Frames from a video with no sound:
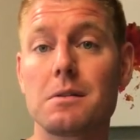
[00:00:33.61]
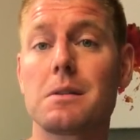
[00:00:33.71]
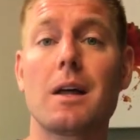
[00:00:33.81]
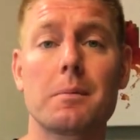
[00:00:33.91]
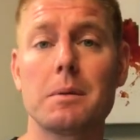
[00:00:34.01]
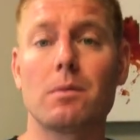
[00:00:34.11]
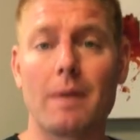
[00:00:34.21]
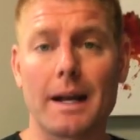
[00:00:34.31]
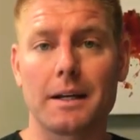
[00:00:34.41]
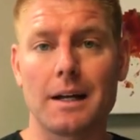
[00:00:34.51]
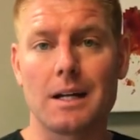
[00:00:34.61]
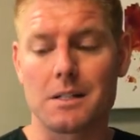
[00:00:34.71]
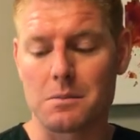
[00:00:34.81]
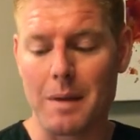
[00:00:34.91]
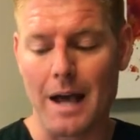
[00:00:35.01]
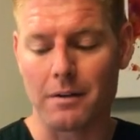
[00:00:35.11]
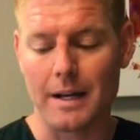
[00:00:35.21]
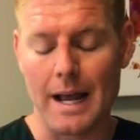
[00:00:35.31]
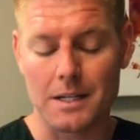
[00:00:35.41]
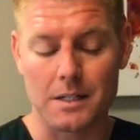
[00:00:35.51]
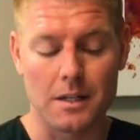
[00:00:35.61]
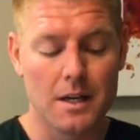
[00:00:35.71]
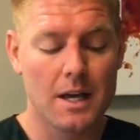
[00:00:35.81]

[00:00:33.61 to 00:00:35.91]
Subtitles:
That's what a lot of people recognize as battery acid.